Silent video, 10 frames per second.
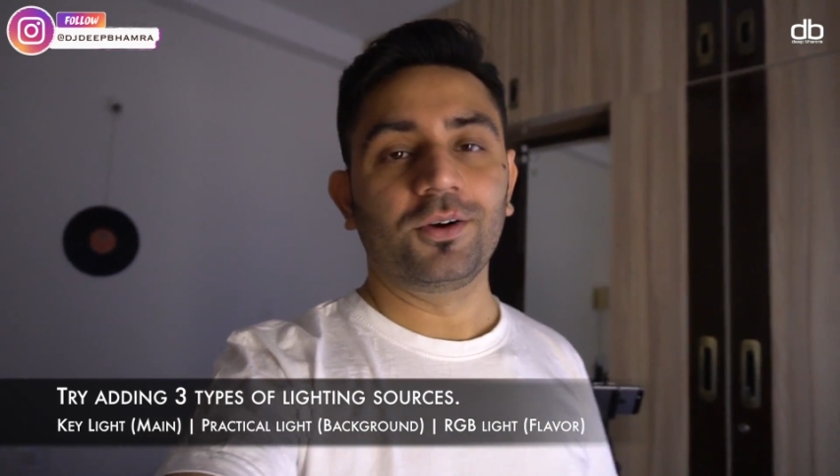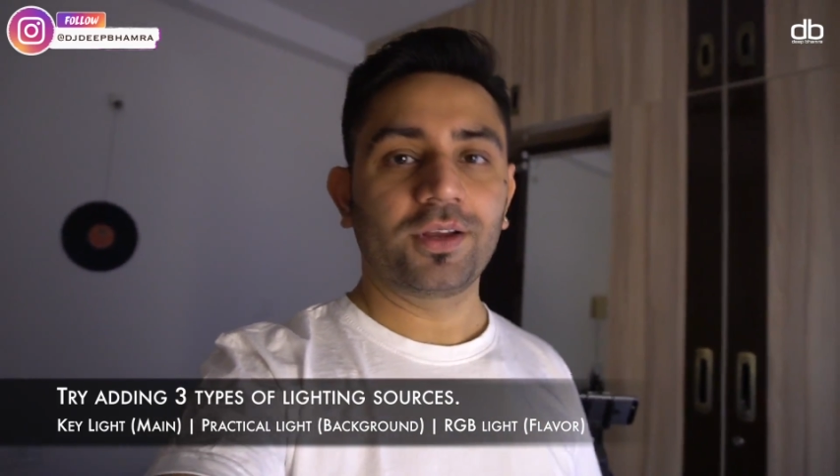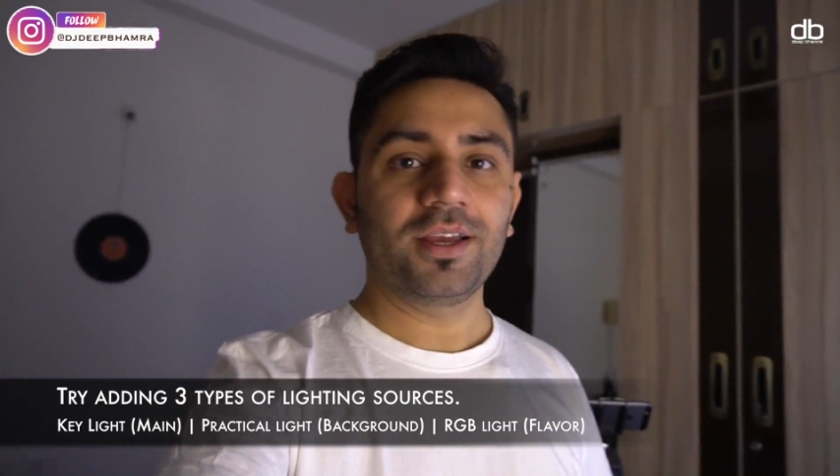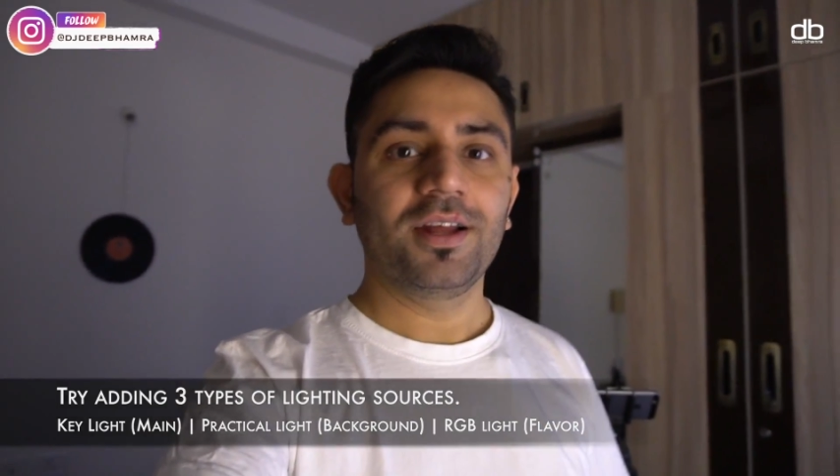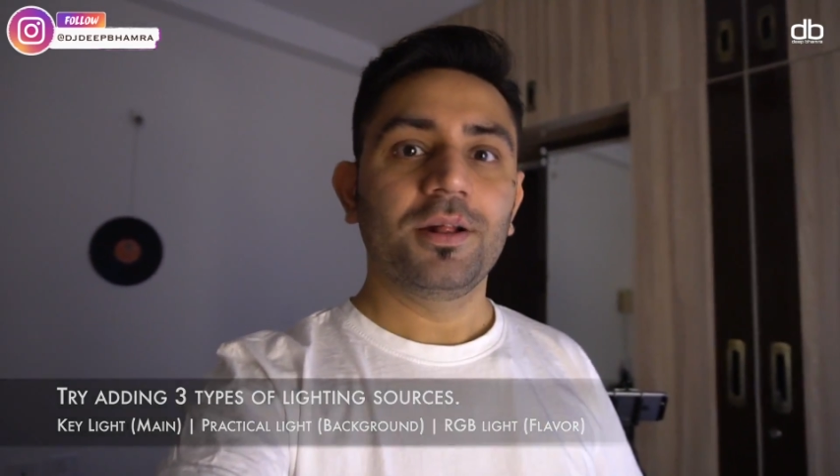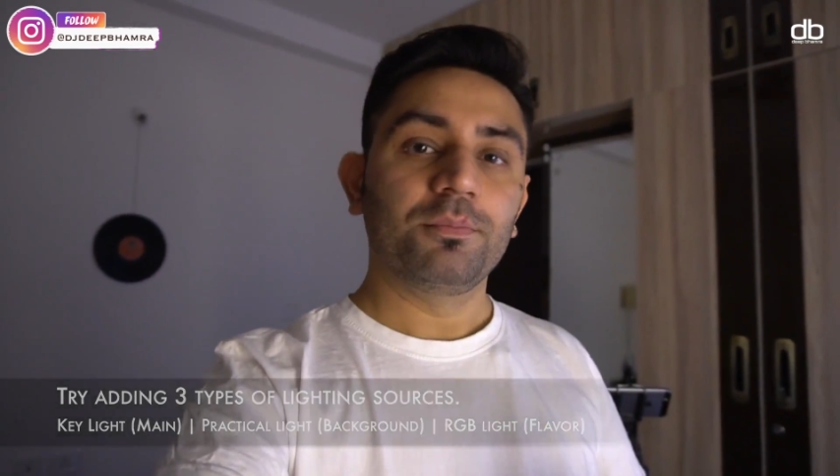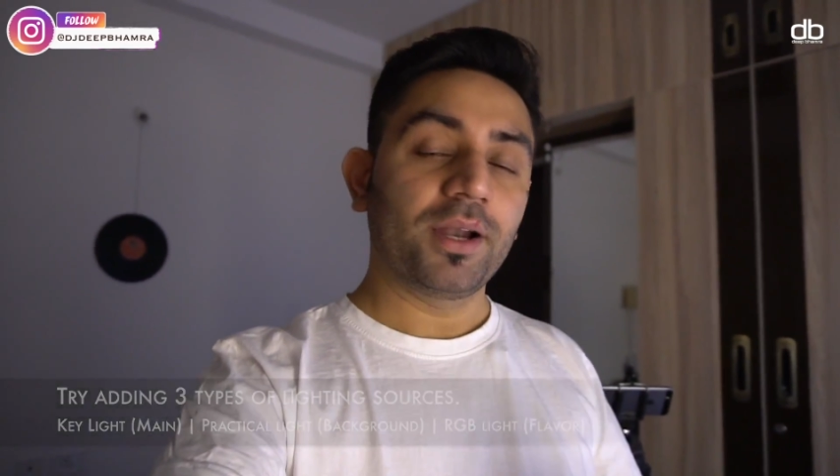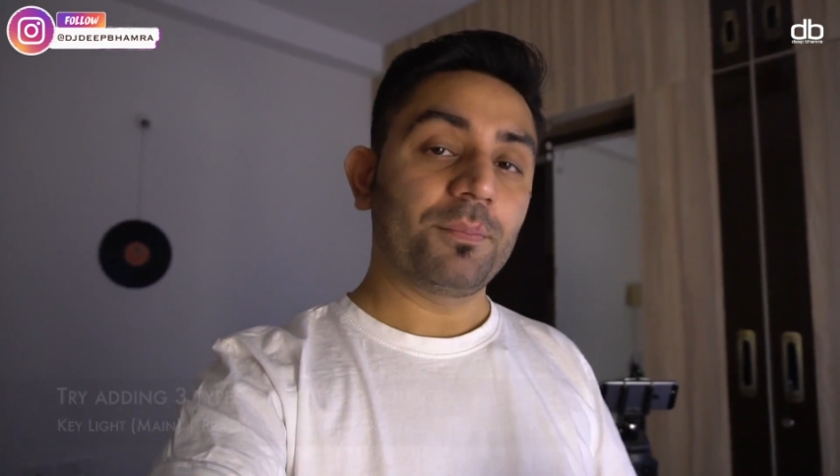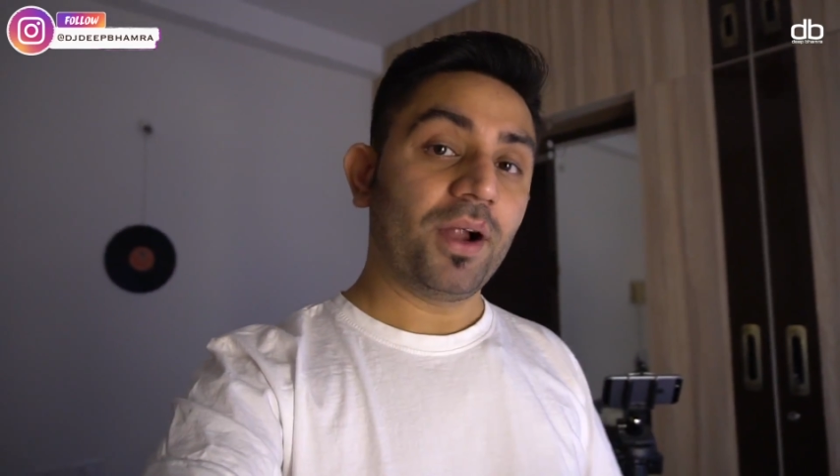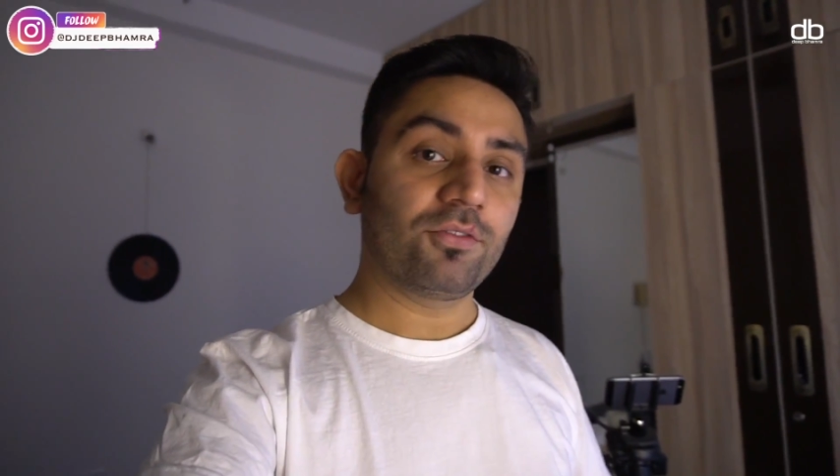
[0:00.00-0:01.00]
Okay,
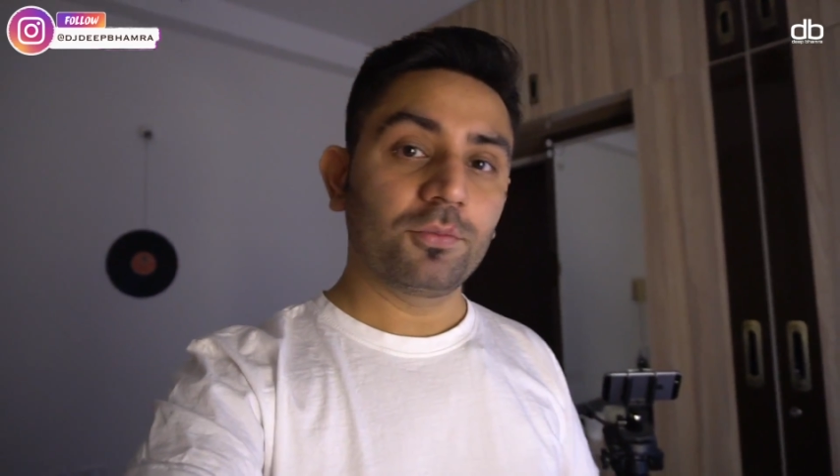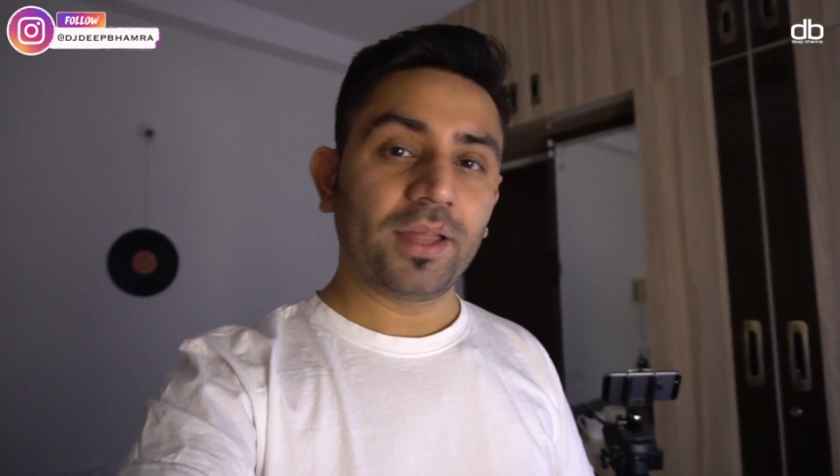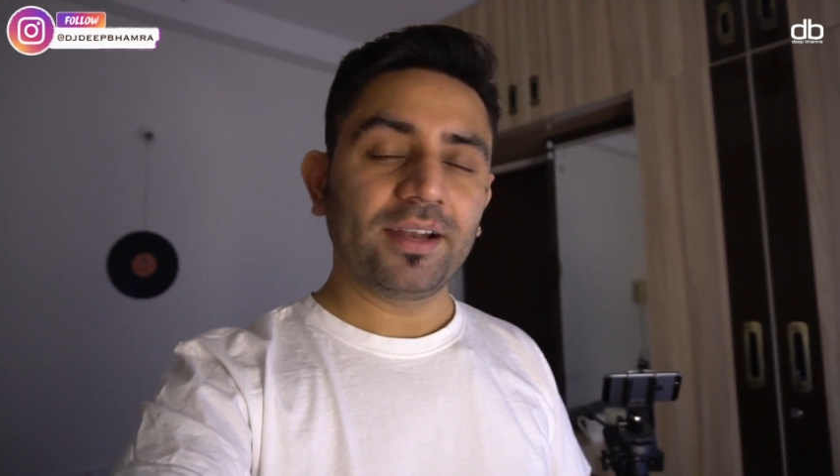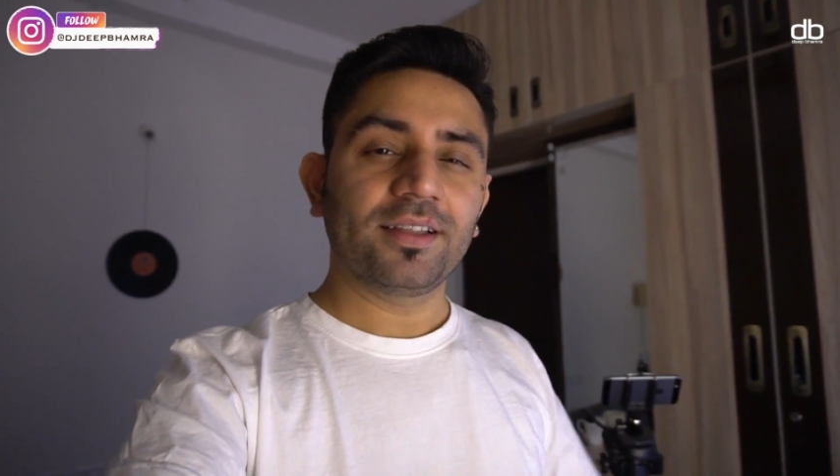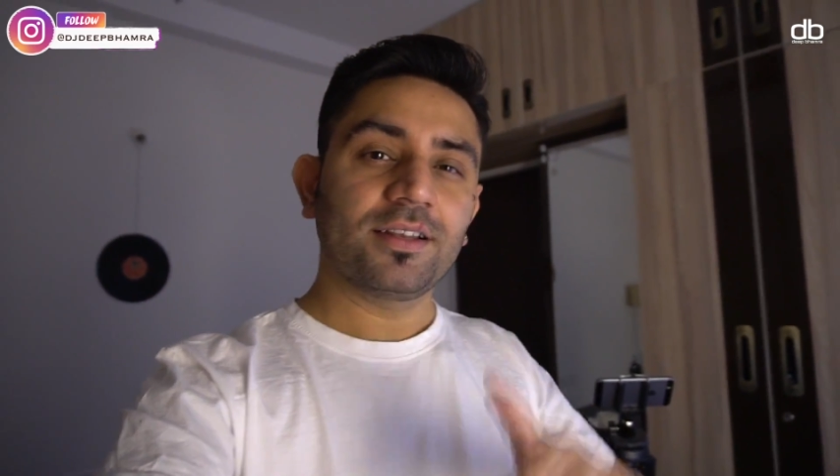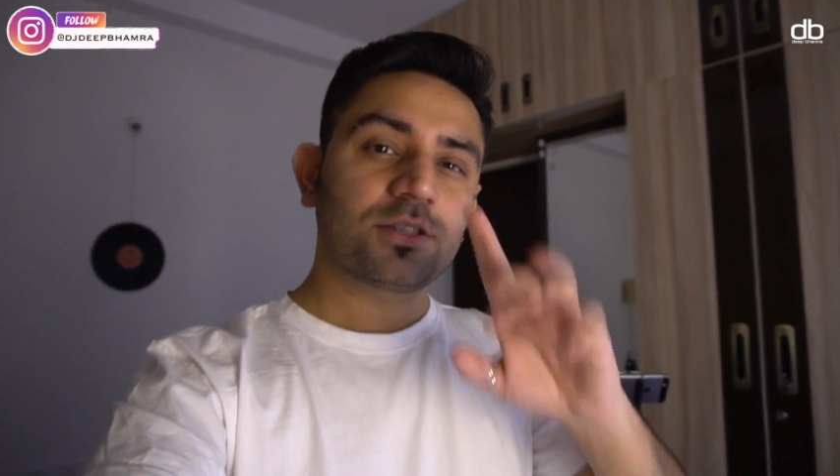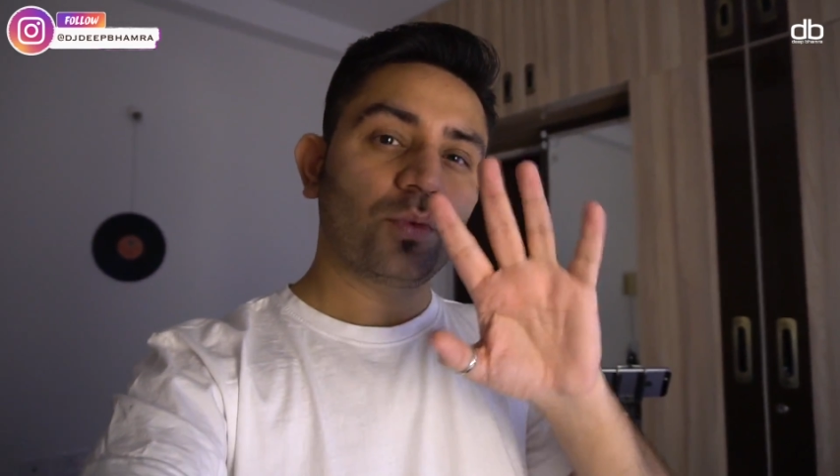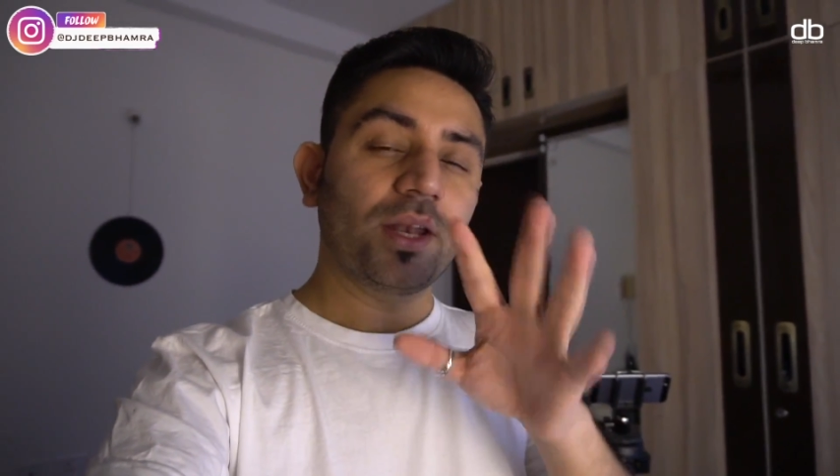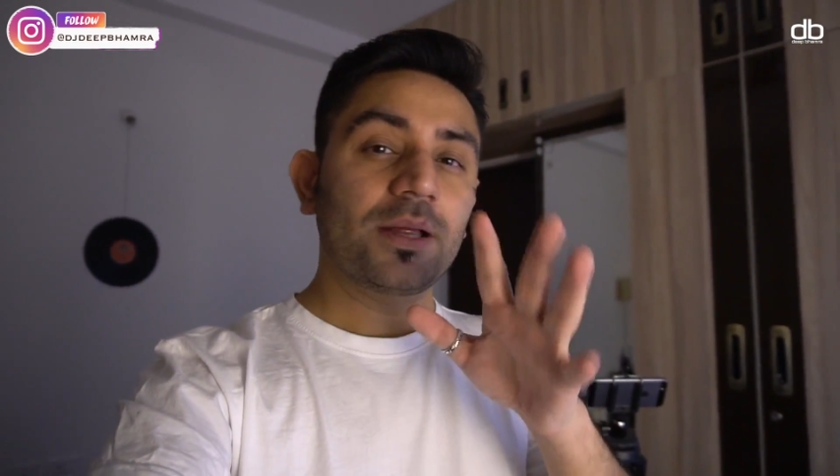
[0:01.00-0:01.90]
but apart from that, there is